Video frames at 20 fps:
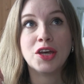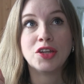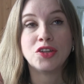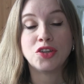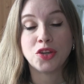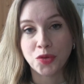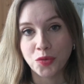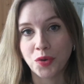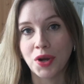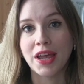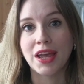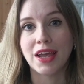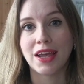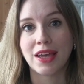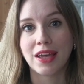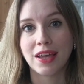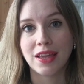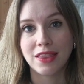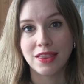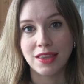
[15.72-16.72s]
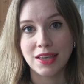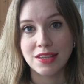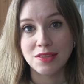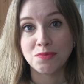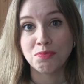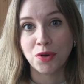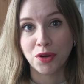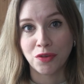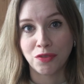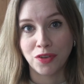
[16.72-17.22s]
to rank these
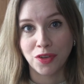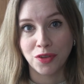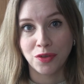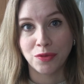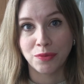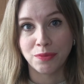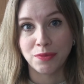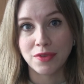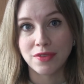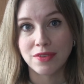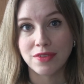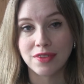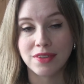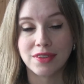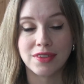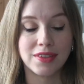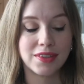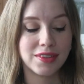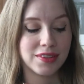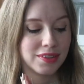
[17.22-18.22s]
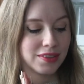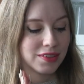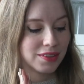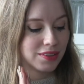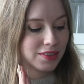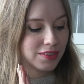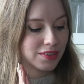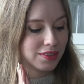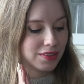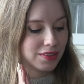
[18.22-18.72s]
perfumes. Hi